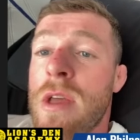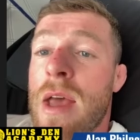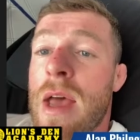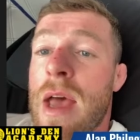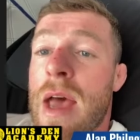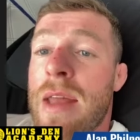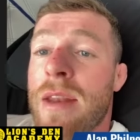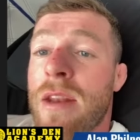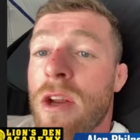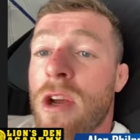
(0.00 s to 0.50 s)

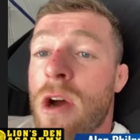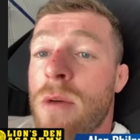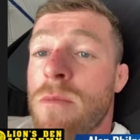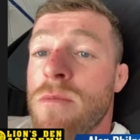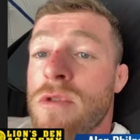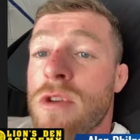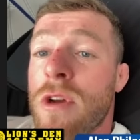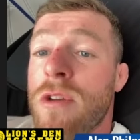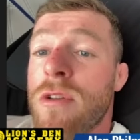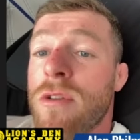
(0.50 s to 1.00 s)
and it
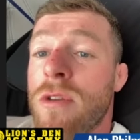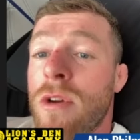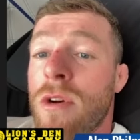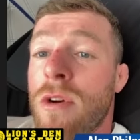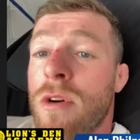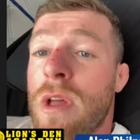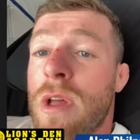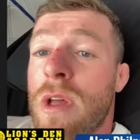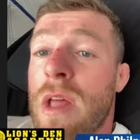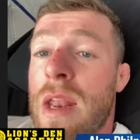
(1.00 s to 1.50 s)
comes out you
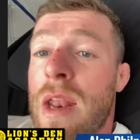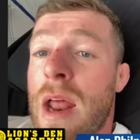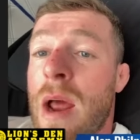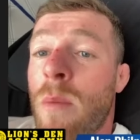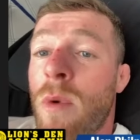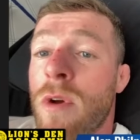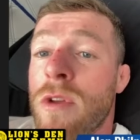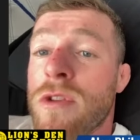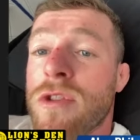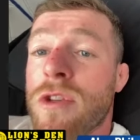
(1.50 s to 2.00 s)
know, and, and
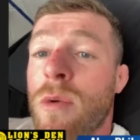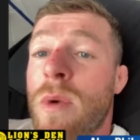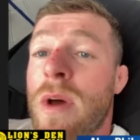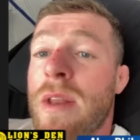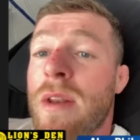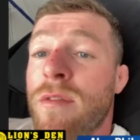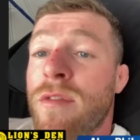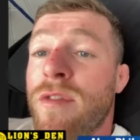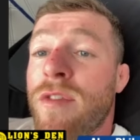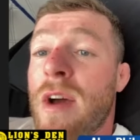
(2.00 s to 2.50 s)
wants to
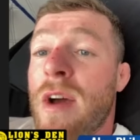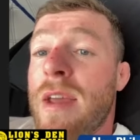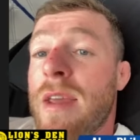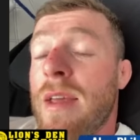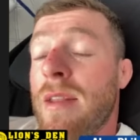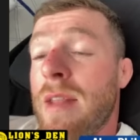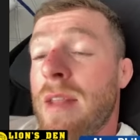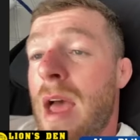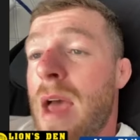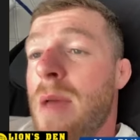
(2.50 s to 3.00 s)
win and fight.
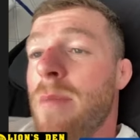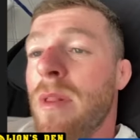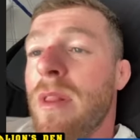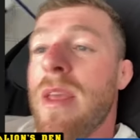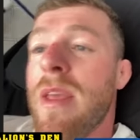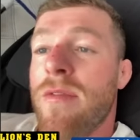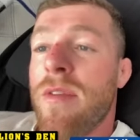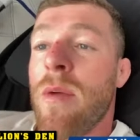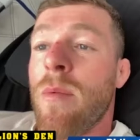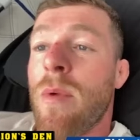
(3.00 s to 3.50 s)
And I
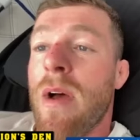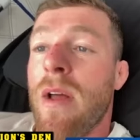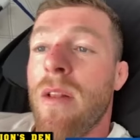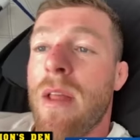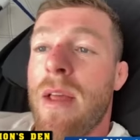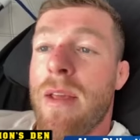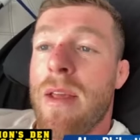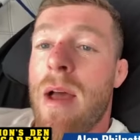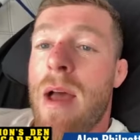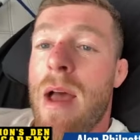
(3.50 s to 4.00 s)
believe he will.
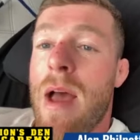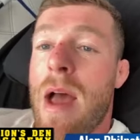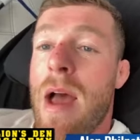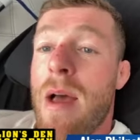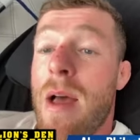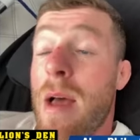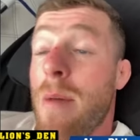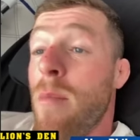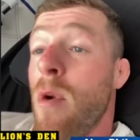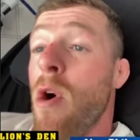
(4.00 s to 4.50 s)
Like I,
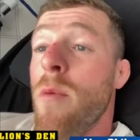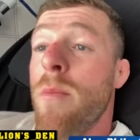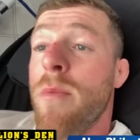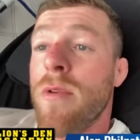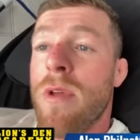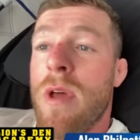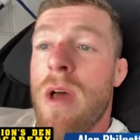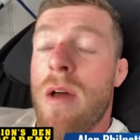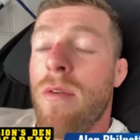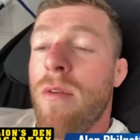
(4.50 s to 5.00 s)
I, am
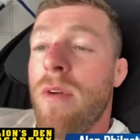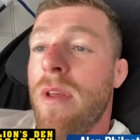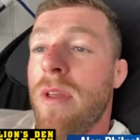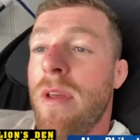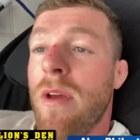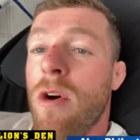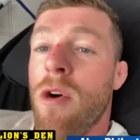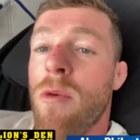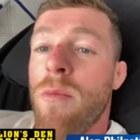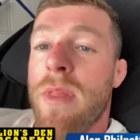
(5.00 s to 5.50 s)
hoping, I
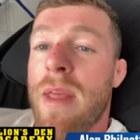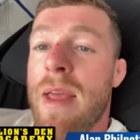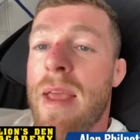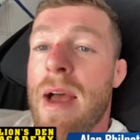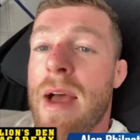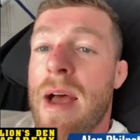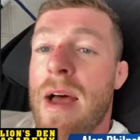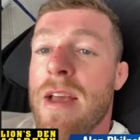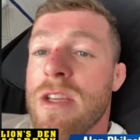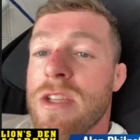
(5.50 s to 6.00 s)
really hope he
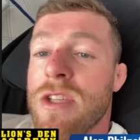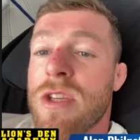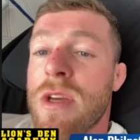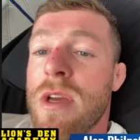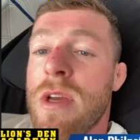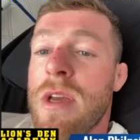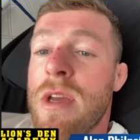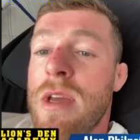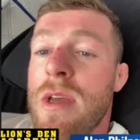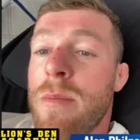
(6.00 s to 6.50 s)
has,
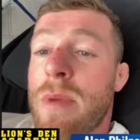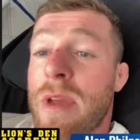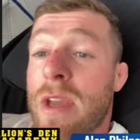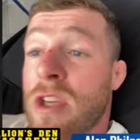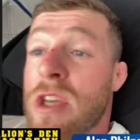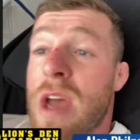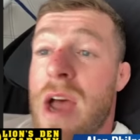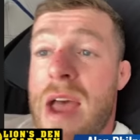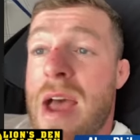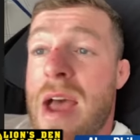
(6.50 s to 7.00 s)

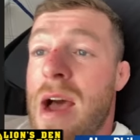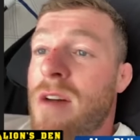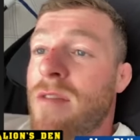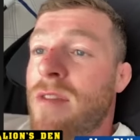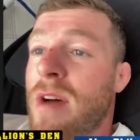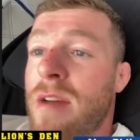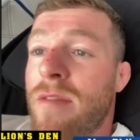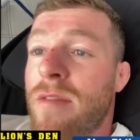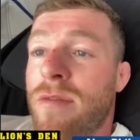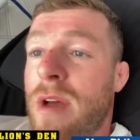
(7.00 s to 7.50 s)
because I have.
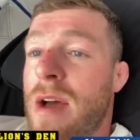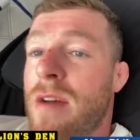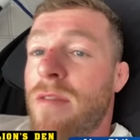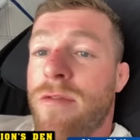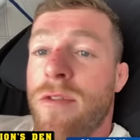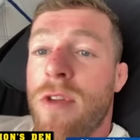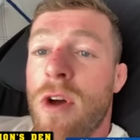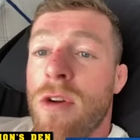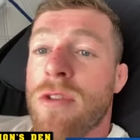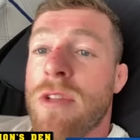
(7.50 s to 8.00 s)
I've I've
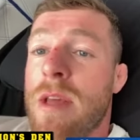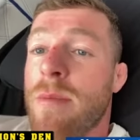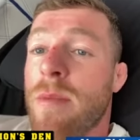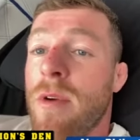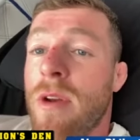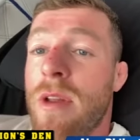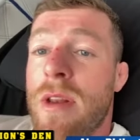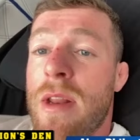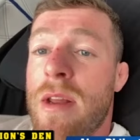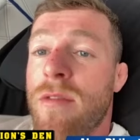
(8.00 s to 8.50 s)
dug
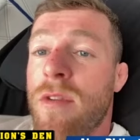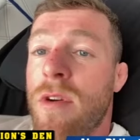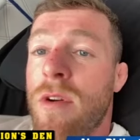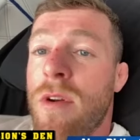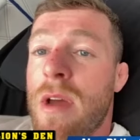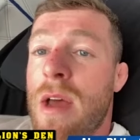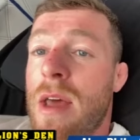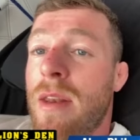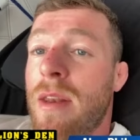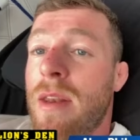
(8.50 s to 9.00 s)
deeper than ever,
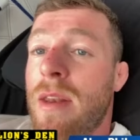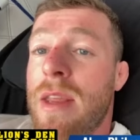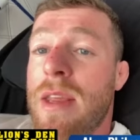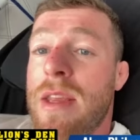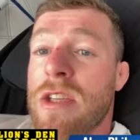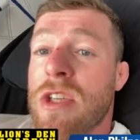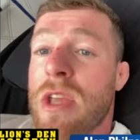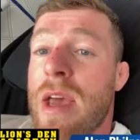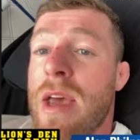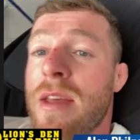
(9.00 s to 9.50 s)
and
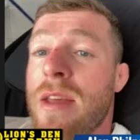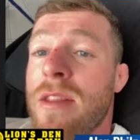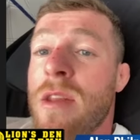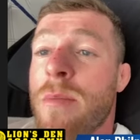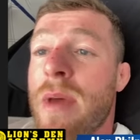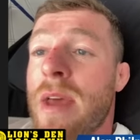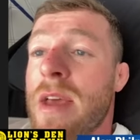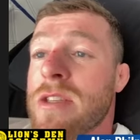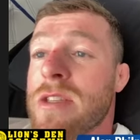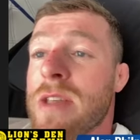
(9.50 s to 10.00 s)
he's getting the
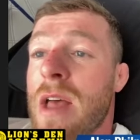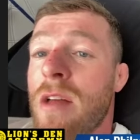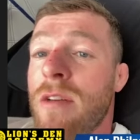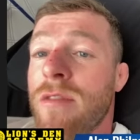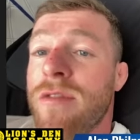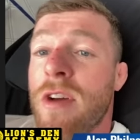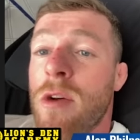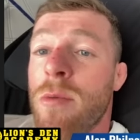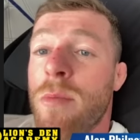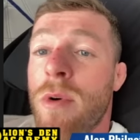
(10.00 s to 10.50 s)
best Alan
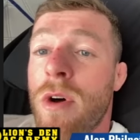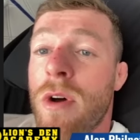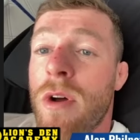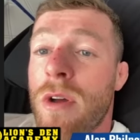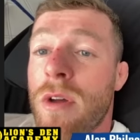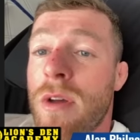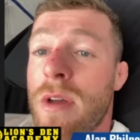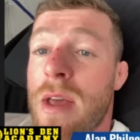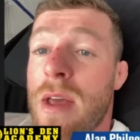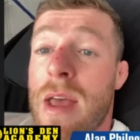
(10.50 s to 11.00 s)

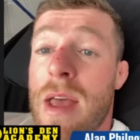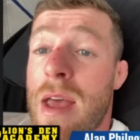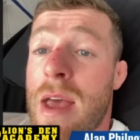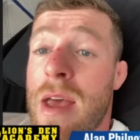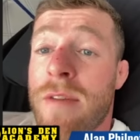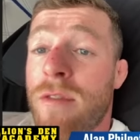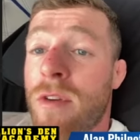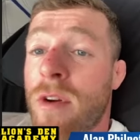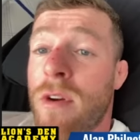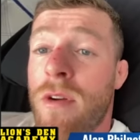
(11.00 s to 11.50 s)
Philpott
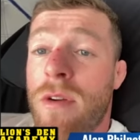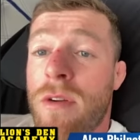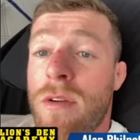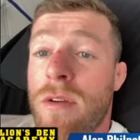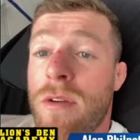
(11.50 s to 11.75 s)
ever.